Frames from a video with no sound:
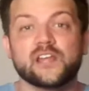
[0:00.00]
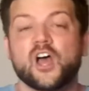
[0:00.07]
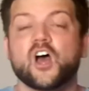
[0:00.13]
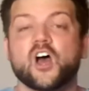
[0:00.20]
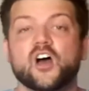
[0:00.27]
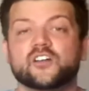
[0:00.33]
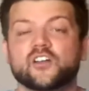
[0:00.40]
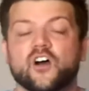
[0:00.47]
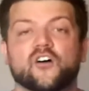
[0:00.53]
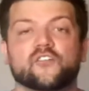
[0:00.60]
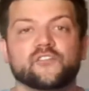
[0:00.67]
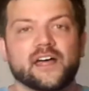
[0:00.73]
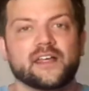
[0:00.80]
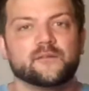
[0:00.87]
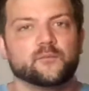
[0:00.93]
heard
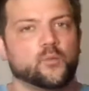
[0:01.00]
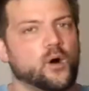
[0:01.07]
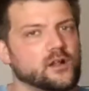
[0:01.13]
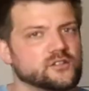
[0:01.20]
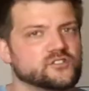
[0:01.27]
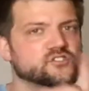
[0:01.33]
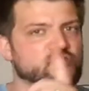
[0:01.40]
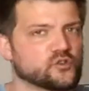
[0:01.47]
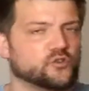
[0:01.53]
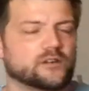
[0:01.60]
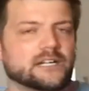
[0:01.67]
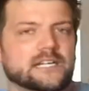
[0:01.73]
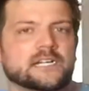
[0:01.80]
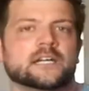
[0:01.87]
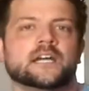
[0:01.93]
of one
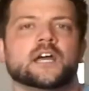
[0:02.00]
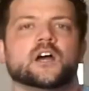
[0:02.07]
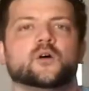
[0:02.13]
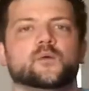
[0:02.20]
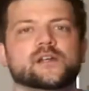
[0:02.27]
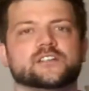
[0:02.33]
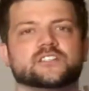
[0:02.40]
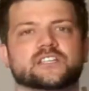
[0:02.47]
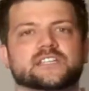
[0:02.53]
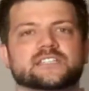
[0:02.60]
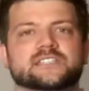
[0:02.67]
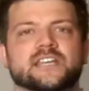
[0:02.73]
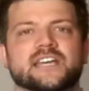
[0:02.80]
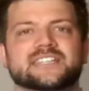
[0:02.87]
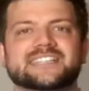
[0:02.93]
story, which
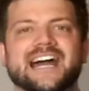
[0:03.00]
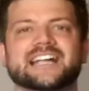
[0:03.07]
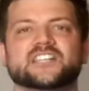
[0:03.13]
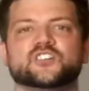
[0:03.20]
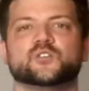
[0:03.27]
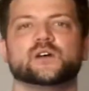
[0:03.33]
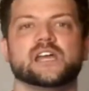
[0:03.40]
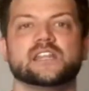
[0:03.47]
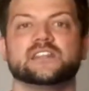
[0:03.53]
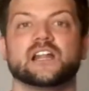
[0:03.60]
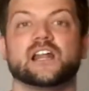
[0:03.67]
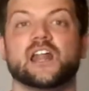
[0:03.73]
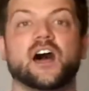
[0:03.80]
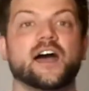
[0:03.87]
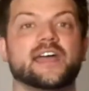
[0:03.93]
is Daniel in the
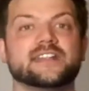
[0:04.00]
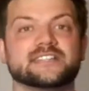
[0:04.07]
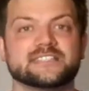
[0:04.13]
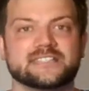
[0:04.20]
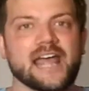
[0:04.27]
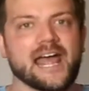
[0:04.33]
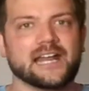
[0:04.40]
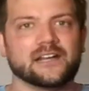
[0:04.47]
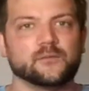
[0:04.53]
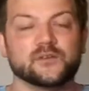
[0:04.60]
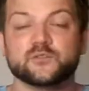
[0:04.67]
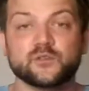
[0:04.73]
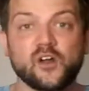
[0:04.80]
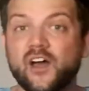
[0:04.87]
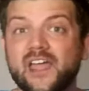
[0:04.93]
lion's den,
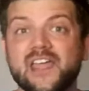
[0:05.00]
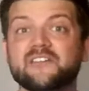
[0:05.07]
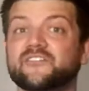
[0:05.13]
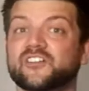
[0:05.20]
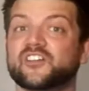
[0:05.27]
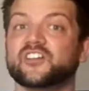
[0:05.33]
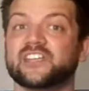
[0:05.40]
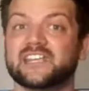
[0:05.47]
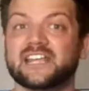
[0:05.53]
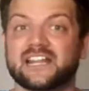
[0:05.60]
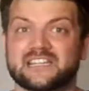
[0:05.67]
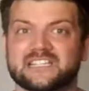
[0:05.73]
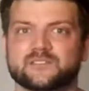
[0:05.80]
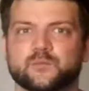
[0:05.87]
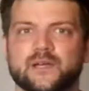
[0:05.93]
which we're not even looking at
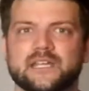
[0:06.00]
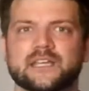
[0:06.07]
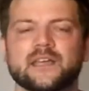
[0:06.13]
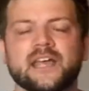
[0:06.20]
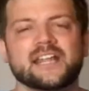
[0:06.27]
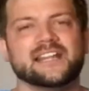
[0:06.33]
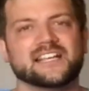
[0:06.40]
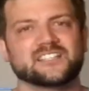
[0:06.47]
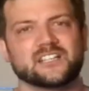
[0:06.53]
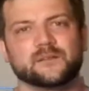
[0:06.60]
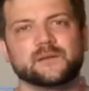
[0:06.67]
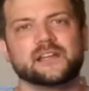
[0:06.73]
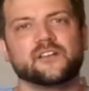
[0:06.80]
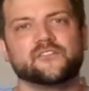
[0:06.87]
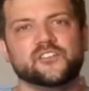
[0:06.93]
this week. That's going to
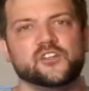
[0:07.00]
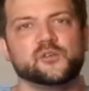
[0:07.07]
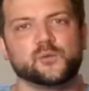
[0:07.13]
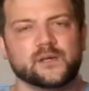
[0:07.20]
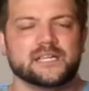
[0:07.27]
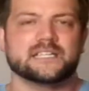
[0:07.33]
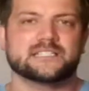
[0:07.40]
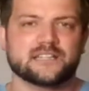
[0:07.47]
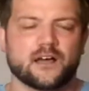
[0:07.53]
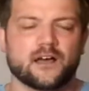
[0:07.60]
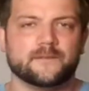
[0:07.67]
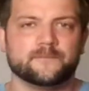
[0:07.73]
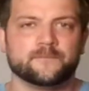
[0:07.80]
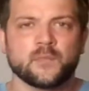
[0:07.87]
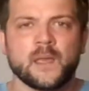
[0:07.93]
be in a few weeks'
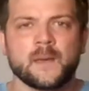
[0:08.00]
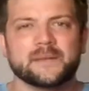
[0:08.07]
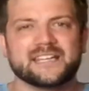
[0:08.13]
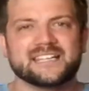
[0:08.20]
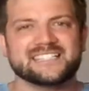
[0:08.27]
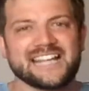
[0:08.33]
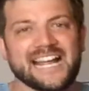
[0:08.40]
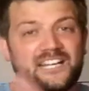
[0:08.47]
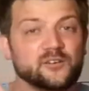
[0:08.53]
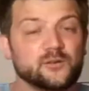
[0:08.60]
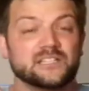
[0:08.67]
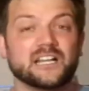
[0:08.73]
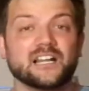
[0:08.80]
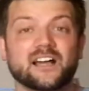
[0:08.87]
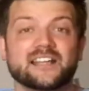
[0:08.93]
time. Because Daniel
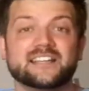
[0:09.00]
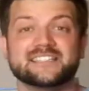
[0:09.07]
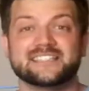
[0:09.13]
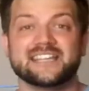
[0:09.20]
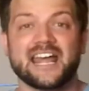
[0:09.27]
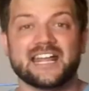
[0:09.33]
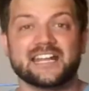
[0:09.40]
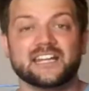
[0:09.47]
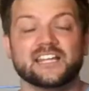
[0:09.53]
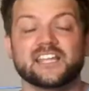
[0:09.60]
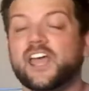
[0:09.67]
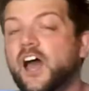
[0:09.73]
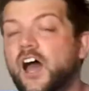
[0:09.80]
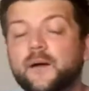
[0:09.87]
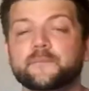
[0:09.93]
in the lion's den
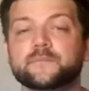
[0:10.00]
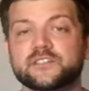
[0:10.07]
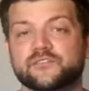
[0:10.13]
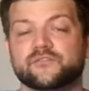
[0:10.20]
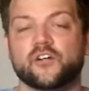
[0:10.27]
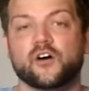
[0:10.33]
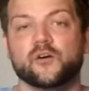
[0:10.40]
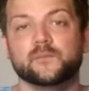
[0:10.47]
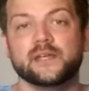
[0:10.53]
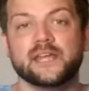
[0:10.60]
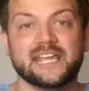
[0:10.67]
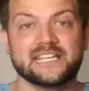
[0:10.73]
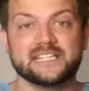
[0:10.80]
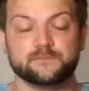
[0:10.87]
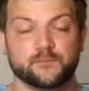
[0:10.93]
comes from
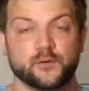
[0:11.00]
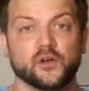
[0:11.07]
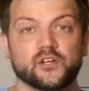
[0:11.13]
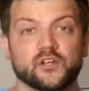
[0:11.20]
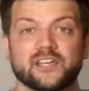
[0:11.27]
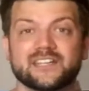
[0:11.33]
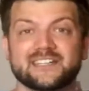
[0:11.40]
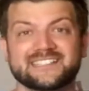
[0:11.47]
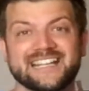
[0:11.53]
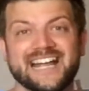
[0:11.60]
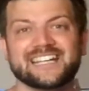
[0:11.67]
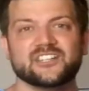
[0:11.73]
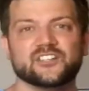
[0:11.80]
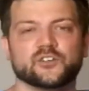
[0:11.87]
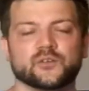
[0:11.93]
his book,
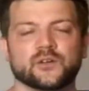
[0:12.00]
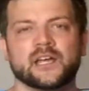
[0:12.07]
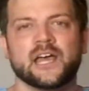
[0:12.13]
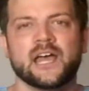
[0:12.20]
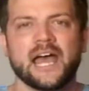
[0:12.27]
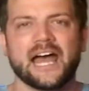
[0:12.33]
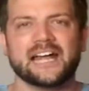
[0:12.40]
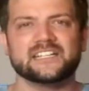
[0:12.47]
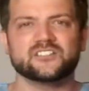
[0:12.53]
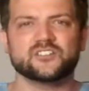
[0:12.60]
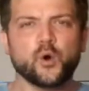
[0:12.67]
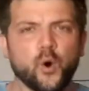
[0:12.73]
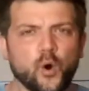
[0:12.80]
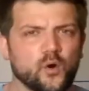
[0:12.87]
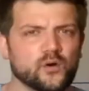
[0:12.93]
Daniel. And it
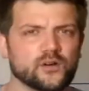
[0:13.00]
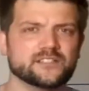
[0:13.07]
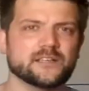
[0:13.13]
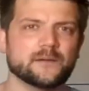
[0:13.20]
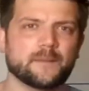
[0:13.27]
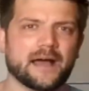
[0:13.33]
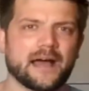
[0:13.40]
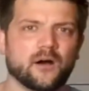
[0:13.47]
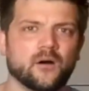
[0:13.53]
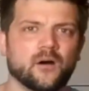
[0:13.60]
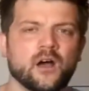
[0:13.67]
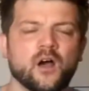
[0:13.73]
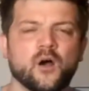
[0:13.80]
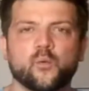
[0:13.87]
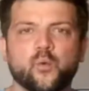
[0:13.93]
talks about
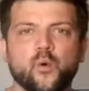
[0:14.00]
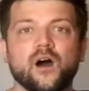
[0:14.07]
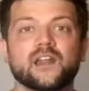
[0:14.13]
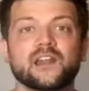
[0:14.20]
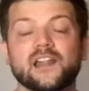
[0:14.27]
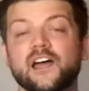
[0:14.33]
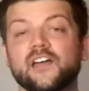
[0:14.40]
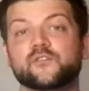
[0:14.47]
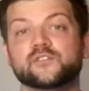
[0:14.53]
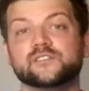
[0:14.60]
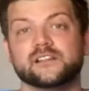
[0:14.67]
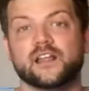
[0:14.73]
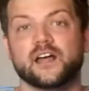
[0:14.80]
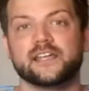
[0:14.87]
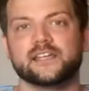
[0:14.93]
what life was
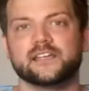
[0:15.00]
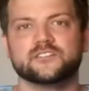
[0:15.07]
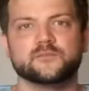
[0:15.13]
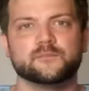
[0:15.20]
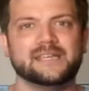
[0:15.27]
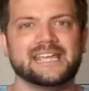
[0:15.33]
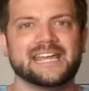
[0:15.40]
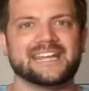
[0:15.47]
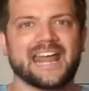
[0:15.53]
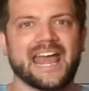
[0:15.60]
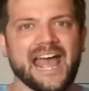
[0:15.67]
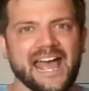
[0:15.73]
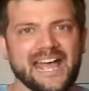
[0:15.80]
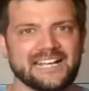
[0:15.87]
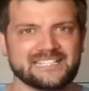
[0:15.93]
like to be an
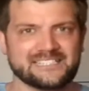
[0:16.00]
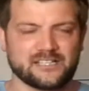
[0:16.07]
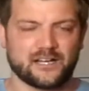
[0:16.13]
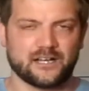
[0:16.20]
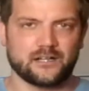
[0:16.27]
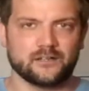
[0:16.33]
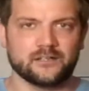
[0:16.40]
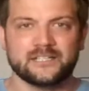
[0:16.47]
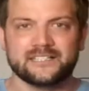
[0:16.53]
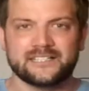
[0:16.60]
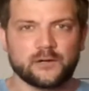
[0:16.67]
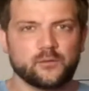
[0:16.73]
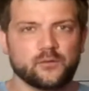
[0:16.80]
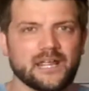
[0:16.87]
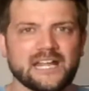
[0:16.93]
exile.
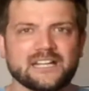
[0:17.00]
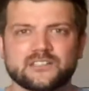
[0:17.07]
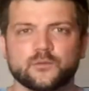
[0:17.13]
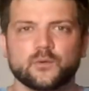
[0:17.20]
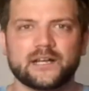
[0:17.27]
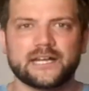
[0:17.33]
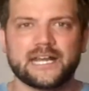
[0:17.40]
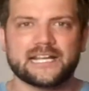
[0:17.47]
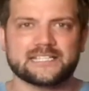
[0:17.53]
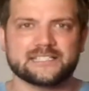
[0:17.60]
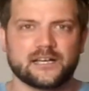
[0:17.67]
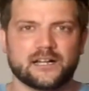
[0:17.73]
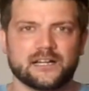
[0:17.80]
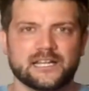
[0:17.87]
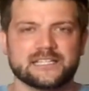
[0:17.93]
Now, we'll get to what an
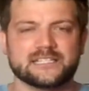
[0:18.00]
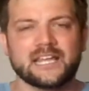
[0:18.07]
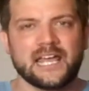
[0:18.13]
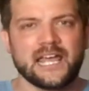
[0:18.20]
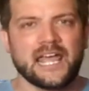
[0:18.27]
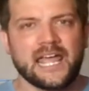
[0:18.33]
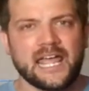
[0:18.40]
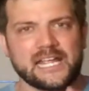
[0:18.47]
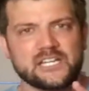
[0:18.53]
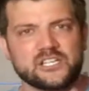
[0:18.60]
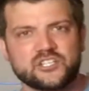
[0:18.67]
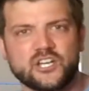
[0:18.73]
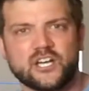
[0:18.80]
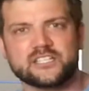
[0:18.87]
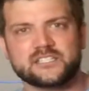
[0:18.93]
exile is in
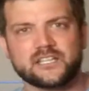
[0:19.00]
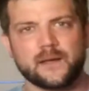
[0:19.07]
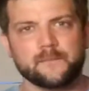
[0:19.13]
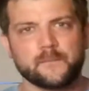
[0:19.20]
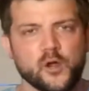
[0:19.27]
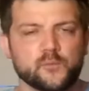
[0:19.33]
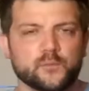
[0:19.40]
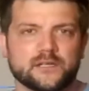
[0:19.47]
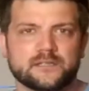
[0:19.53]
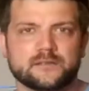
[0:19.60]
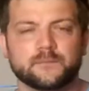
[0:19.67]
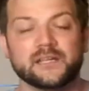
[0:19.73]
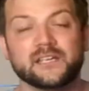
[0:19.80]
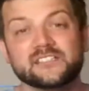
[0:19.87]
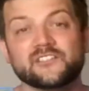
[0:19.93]
just a moment.
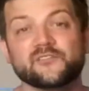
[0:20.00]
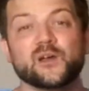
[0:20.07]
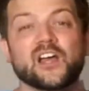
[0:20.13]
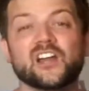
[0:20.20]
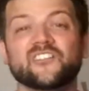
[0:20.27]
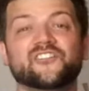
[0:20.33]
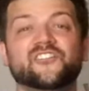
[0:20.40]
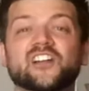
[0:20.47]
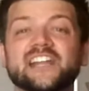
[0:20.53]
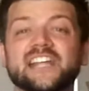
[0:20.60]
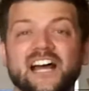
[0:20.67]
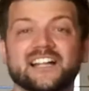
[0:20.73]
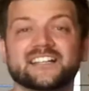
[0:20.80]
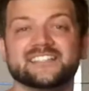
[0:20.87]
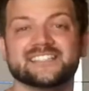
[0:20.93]
Because if we're going to fully
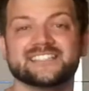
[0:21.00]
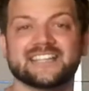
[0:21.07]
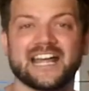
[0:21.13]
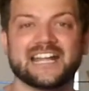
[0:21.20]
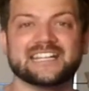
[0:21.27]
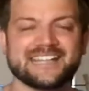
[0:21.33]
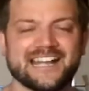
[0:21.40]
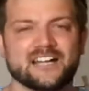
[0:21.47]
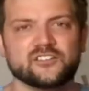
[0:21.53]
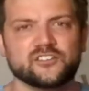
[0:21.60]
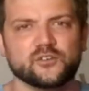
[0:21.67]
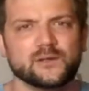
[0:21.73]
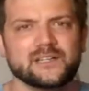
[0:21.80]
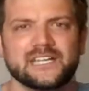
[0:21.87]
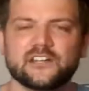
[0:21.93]
understand
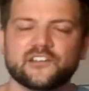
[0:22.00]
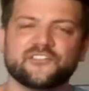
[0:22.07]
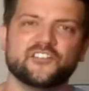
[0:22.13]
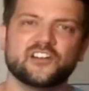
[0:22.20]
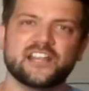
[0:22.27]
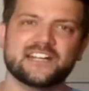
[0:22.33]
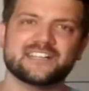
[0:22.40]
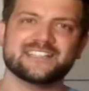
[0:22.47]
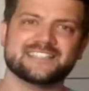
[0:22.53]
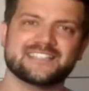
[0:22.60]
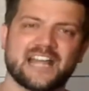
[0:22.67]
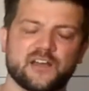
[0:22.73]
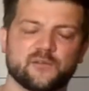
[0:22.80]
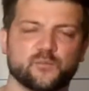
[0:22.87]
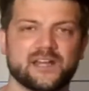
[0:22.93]
Daniel, we need to fully
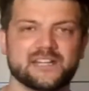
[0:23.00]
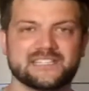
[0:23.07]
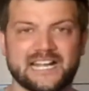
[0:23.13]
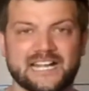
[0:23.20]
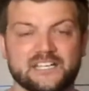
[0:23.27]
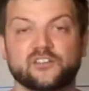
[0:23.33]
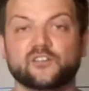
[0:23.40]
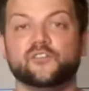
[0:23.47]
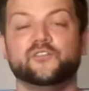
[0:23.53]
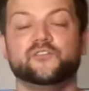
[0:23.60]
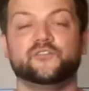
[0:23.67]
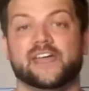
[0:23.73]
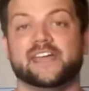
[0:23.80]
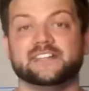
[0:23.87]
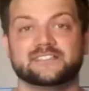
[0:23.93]
understand where Daniel
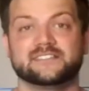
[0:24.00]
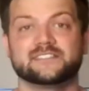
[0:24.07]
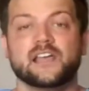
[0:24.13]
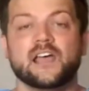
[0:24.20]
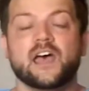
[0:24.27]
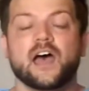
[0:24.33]
fits